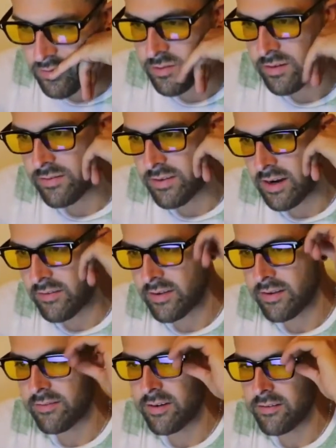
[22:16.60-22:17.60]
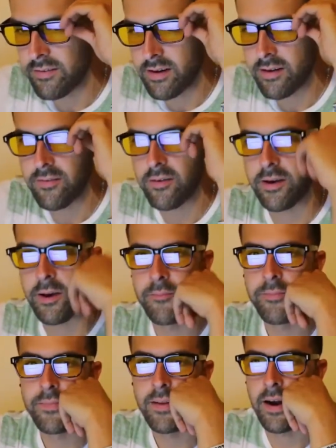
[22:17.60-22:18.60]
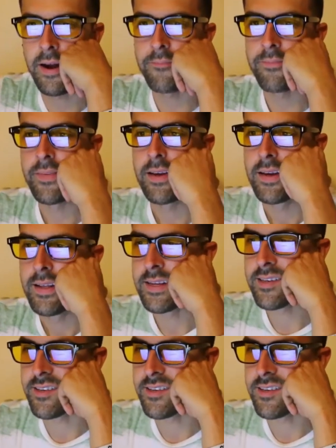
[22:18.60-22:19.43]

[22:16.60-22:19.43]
25,955, okay. All right, let's